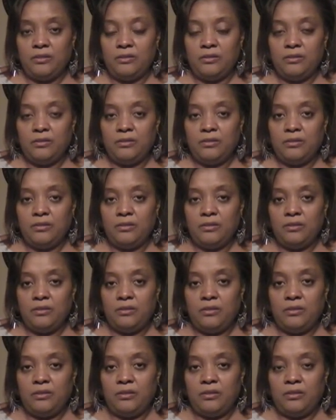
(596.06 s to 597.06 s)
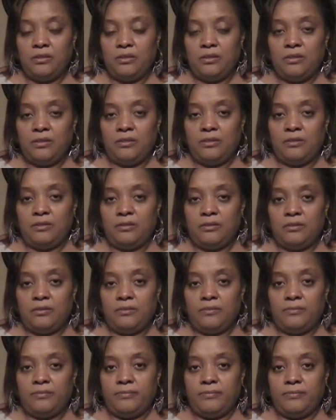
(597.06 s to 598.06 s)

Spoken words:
[no speech]